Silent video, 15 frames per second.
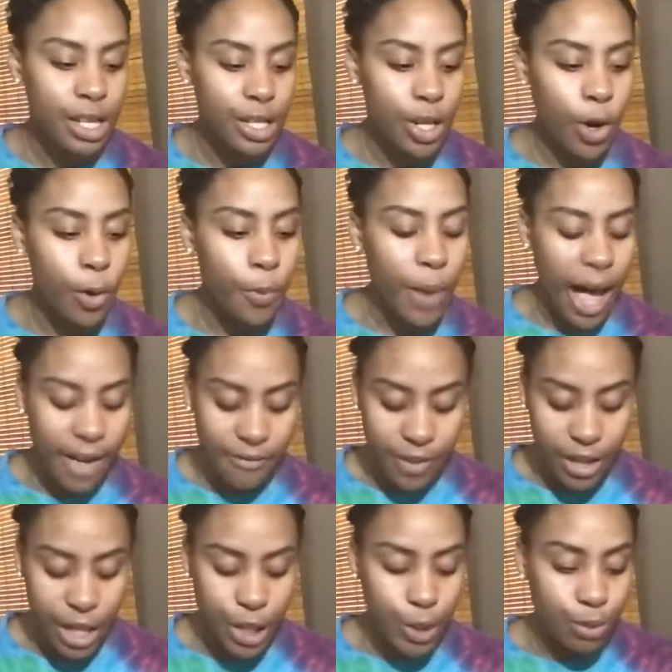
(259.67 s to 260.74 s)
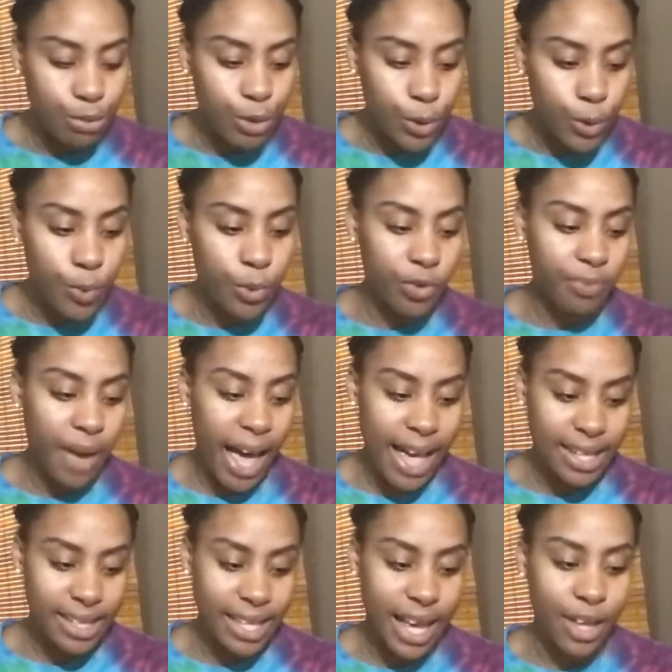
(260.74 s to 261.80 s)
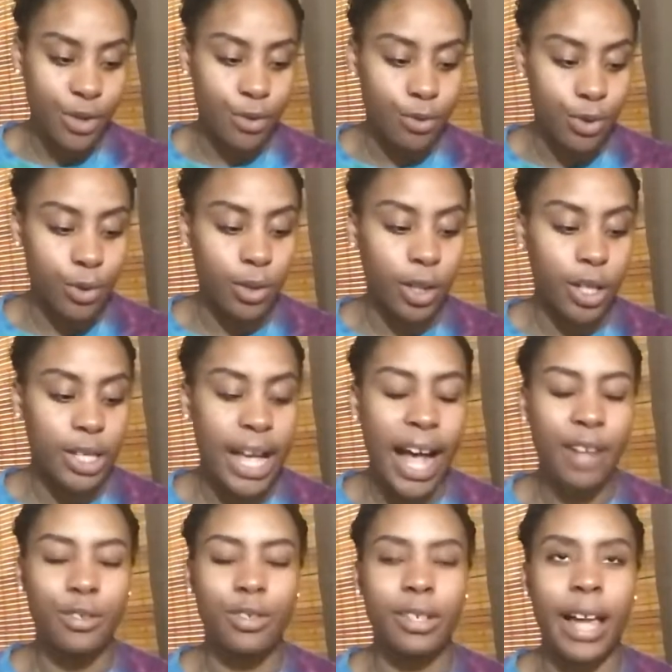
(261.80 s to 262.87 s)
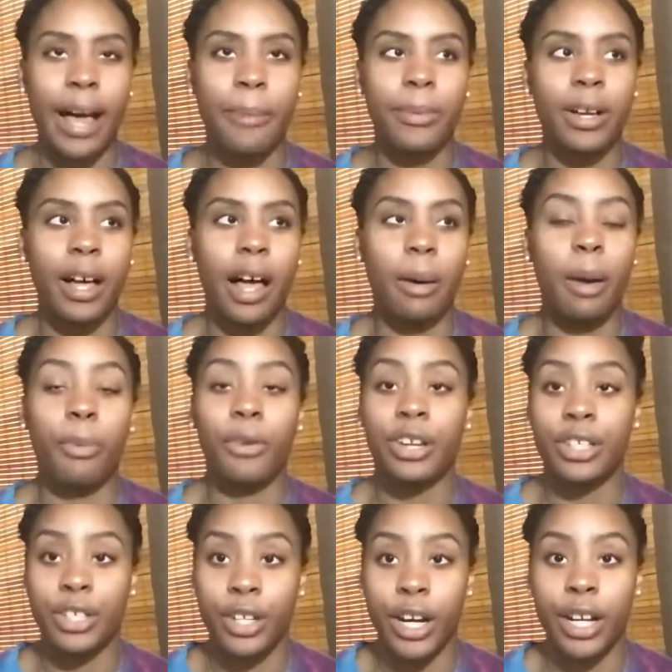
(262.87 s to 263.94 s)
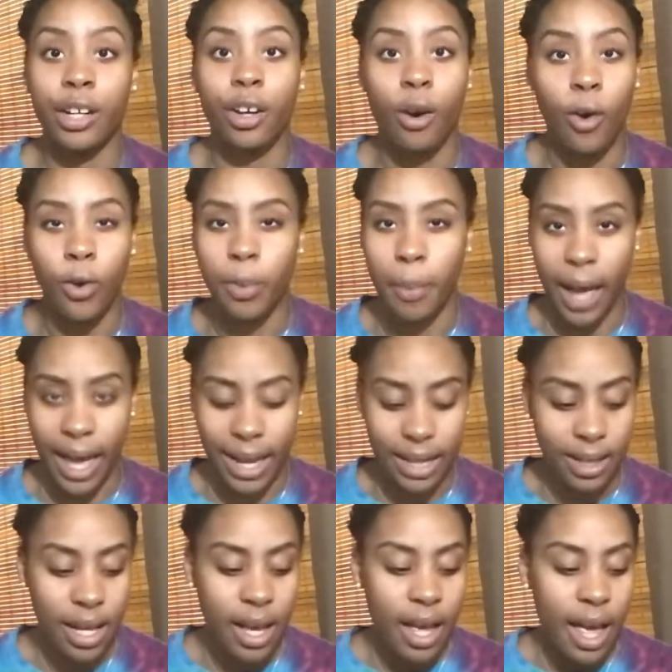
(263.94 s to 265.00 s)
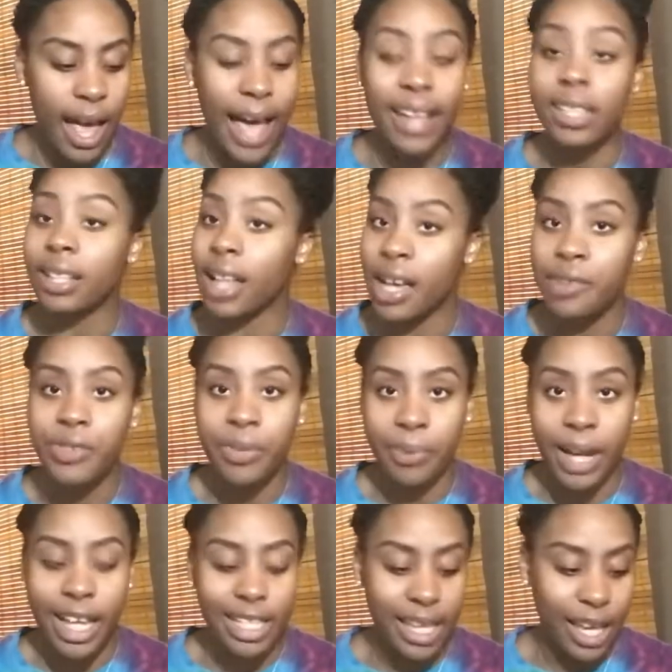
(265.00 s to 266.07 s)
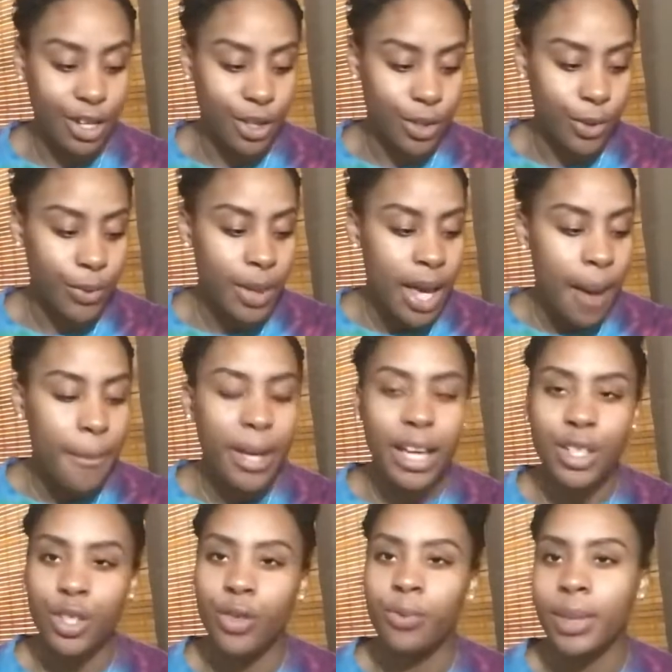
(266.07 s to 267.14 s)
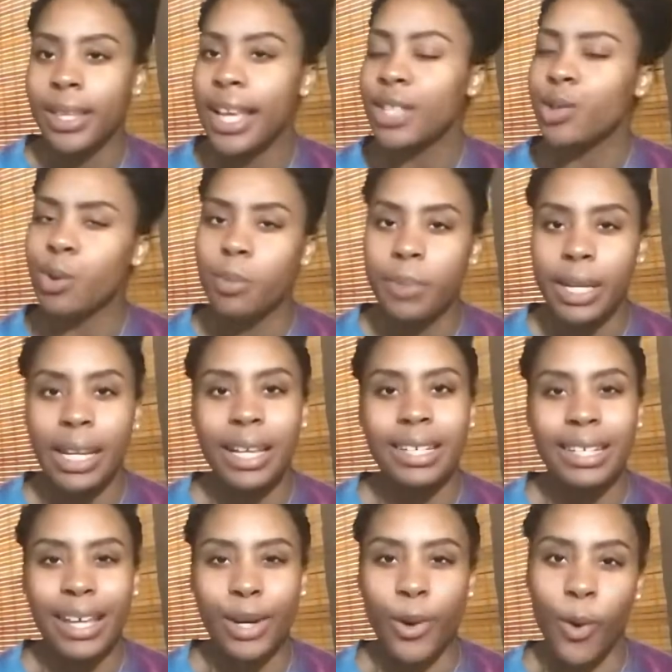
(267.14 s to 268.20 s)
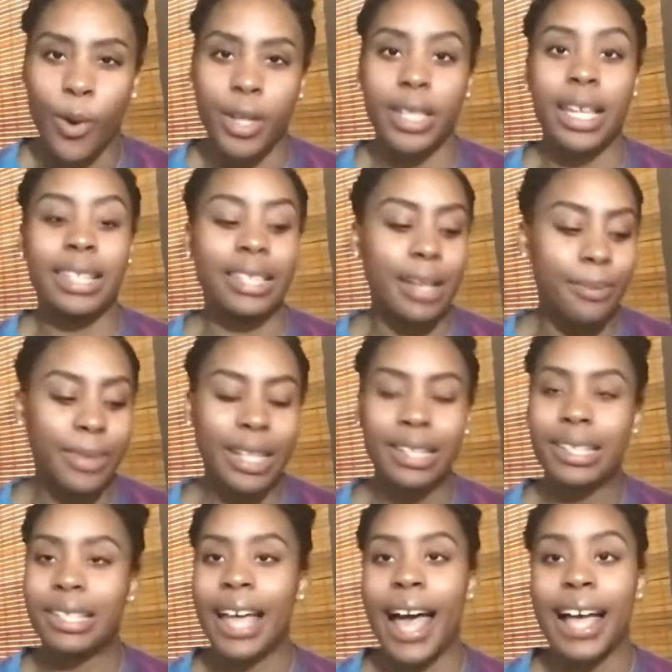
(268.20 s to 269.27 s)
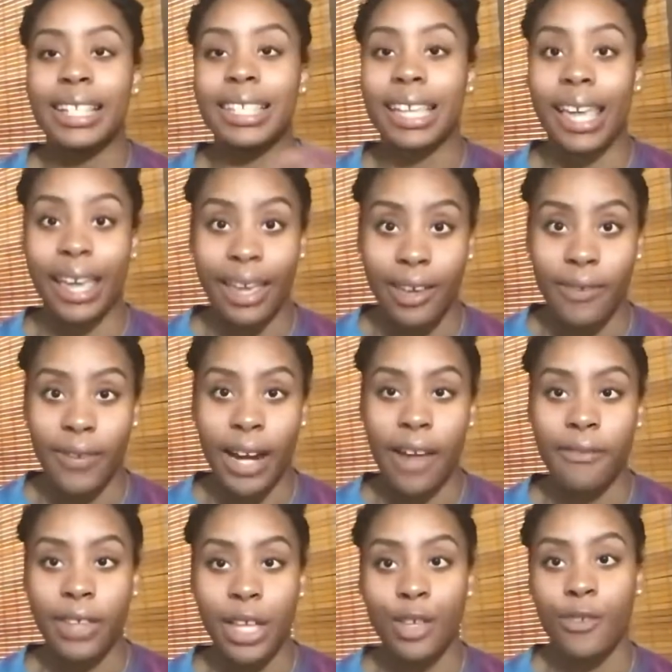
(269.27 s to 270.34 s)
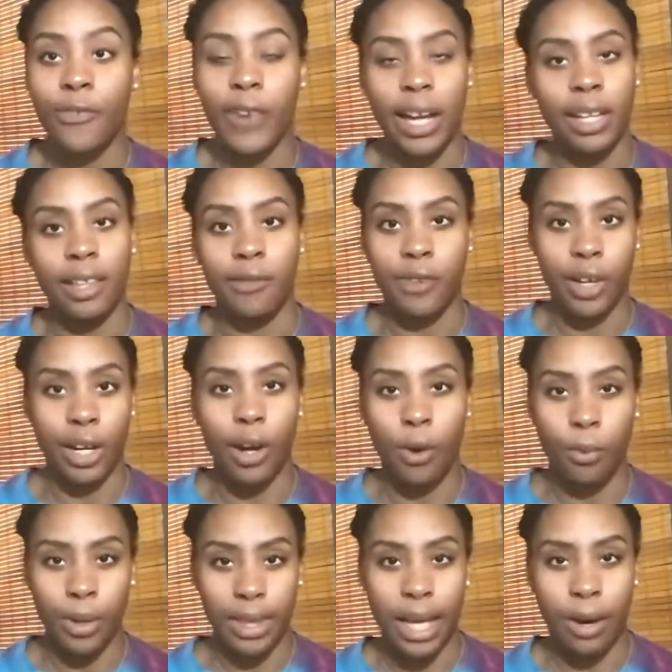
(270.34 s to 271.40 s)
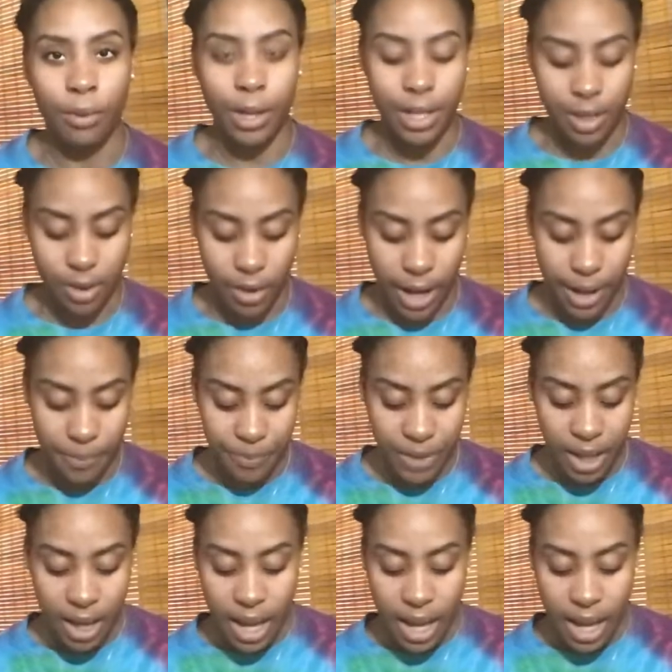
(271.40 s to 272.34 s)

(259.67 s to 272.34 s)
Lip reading: So I feel like you do move past that. You do learn how to not become a prisoner in your own mind, as a lot of Geminis can do, because you realize you were beating a dead horse and something just had to give. And I feel like you finally figured out what that was, okay?